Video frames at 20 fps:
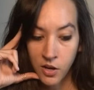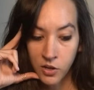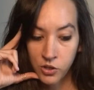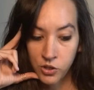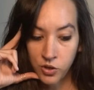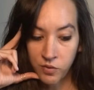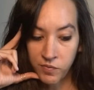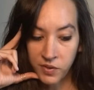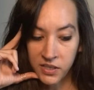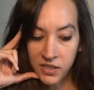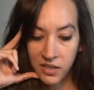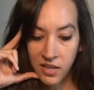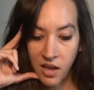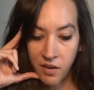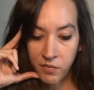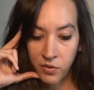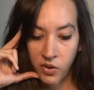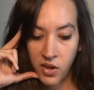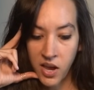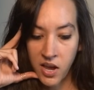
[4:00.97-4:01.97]
surface
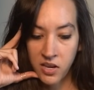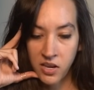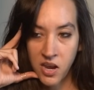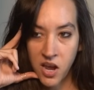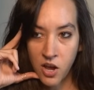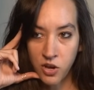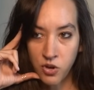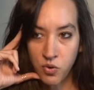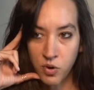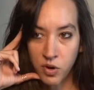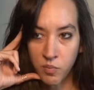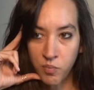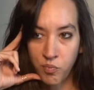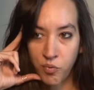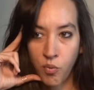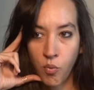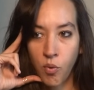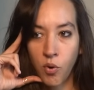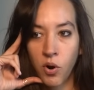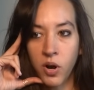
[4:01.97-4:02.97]
level, and yet you can
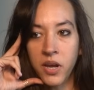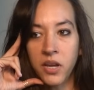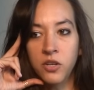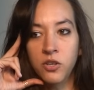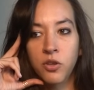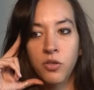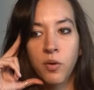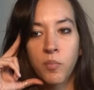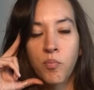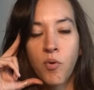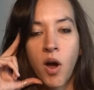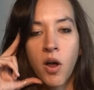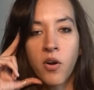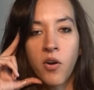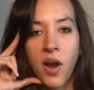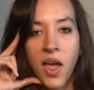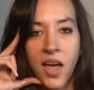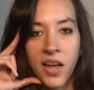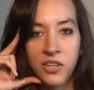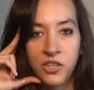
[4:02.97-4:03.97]
pour into the
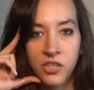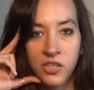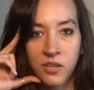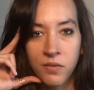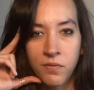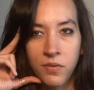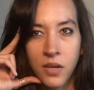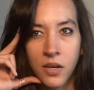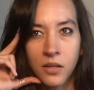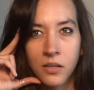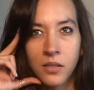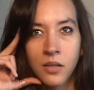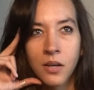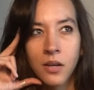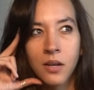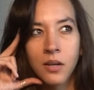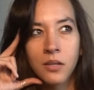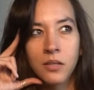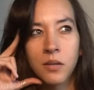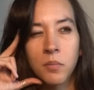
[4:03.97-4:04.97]
broader edges of things
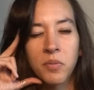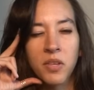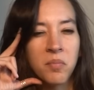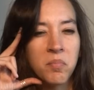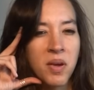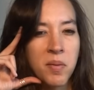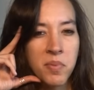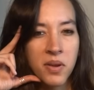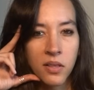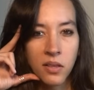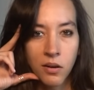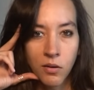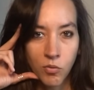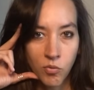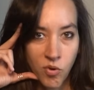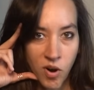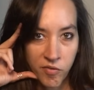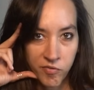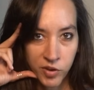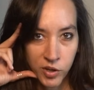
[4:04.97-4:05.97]
something maybe a little
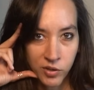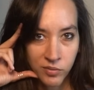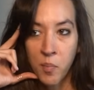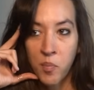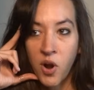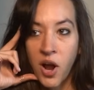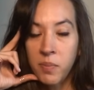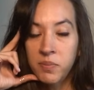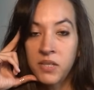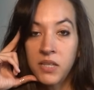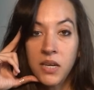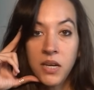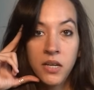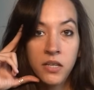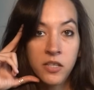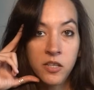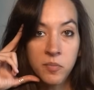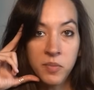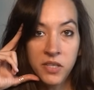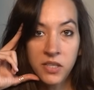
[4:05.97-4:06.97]
rougher. Perhaps the
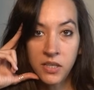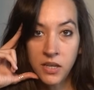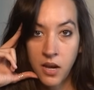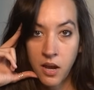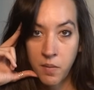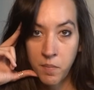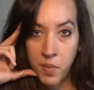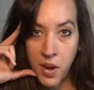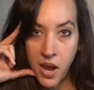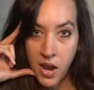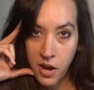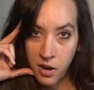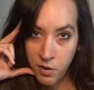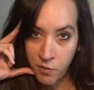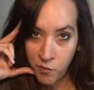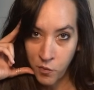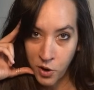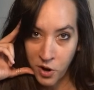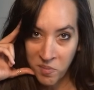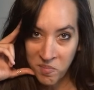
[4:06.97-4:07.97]
intimacy and pain
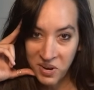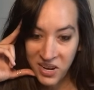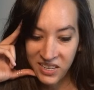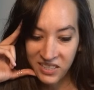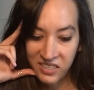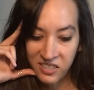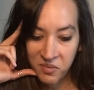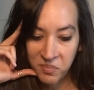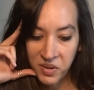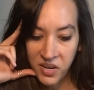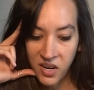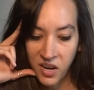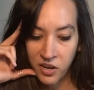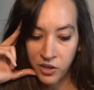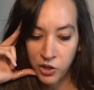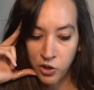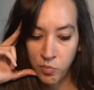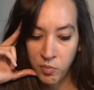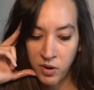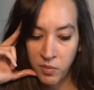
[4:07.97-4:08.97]
of what it means to be a
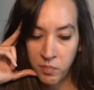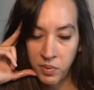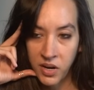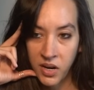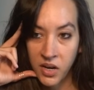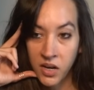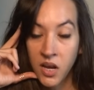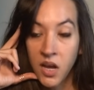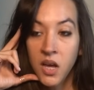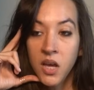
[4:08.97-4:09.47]
human being.